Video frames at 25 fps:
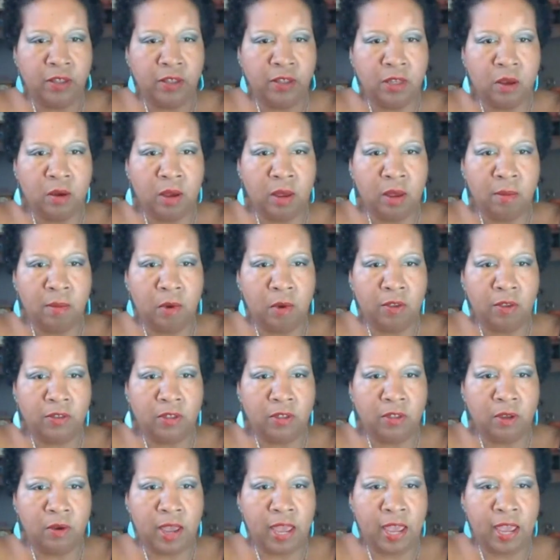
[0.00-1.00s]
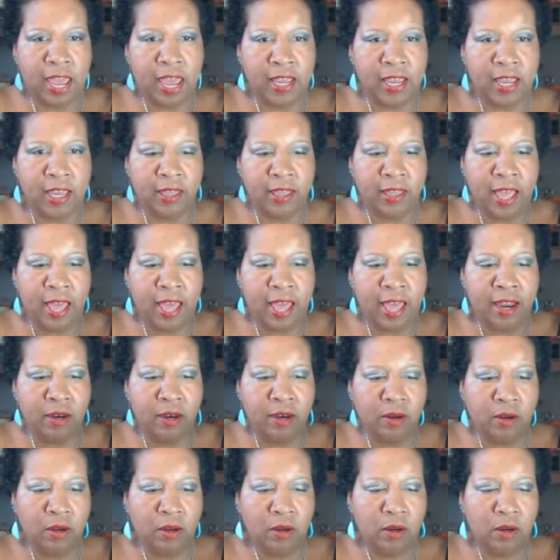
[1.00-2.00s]
So I'm also hanging that
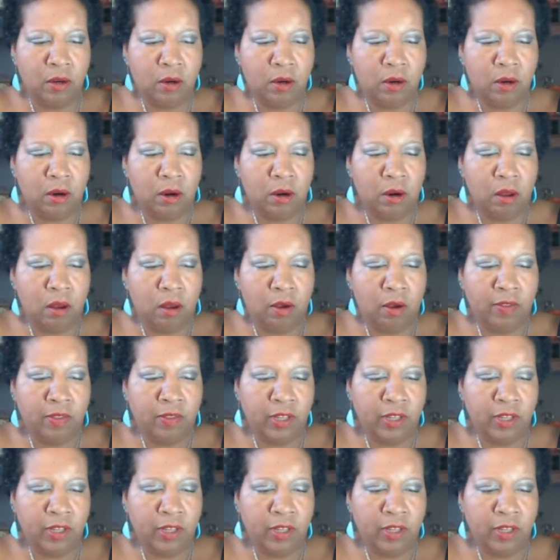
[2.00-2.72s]
on